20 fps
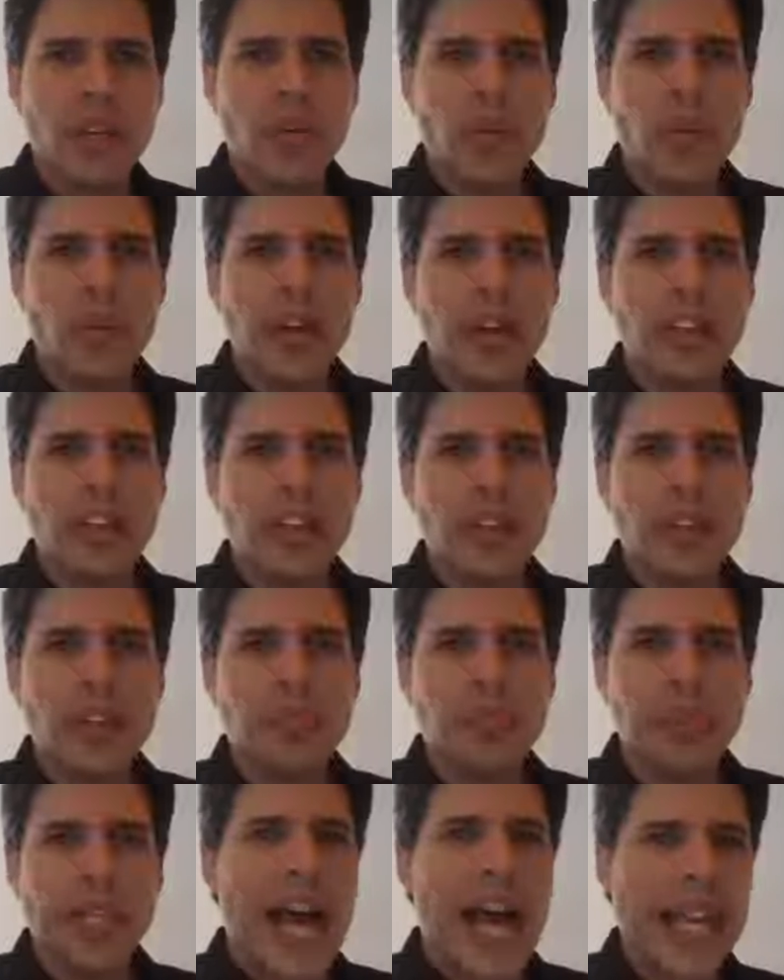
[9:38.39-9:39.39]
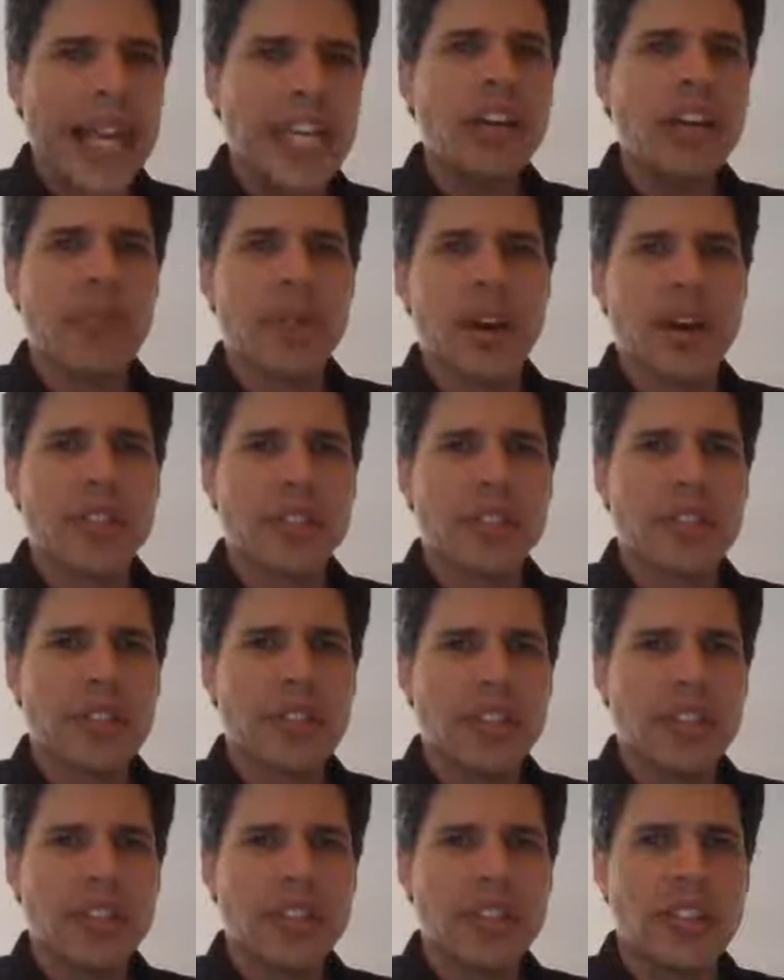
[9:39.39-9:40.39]
with black heroes
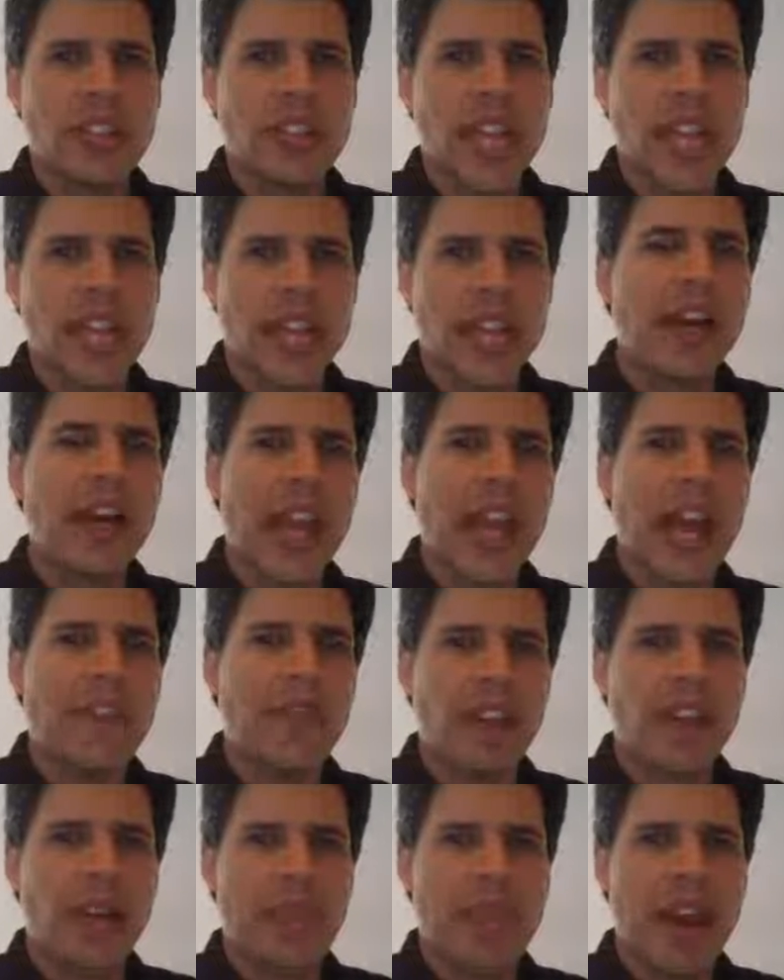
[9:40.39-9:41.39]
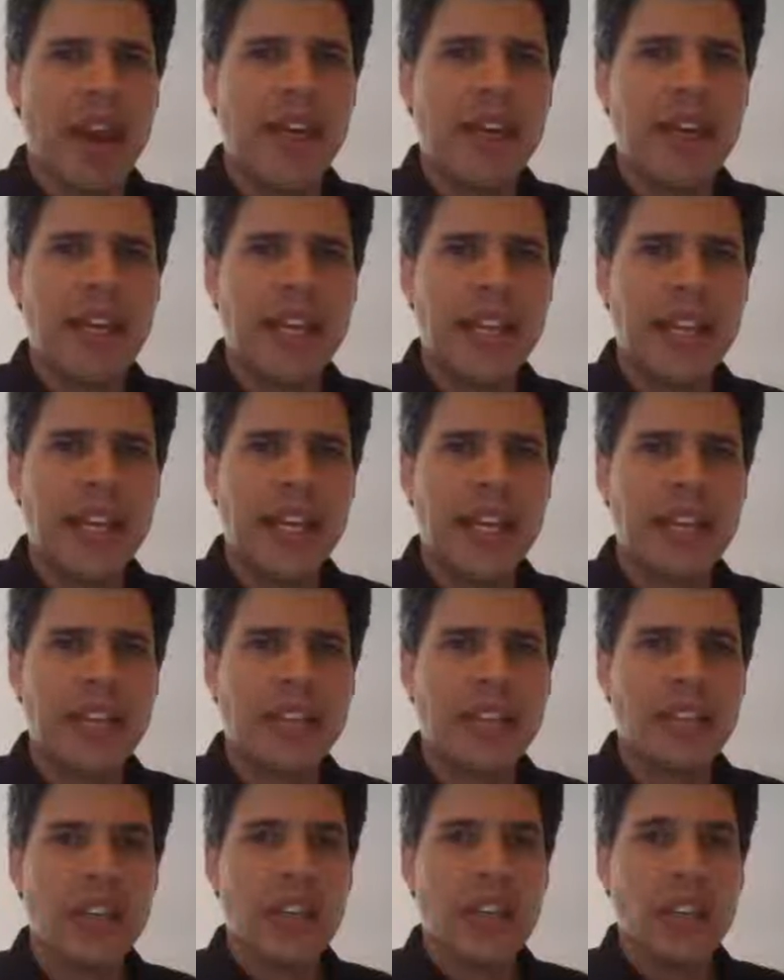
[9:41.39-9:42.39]
to say to young African-American
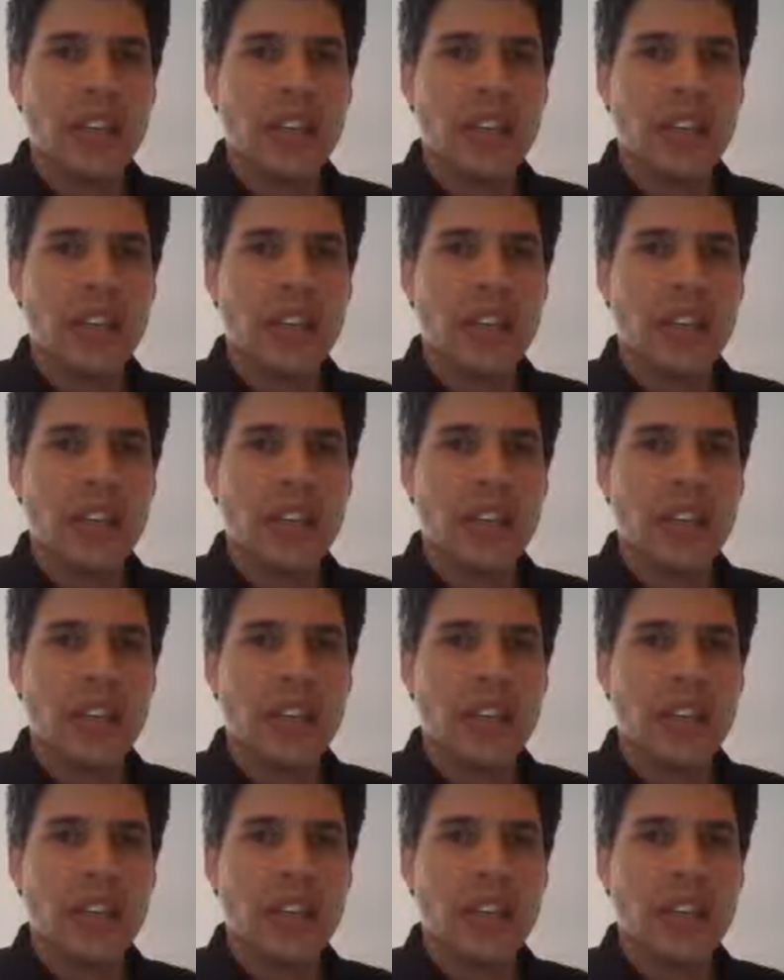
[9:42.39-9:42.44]
kids,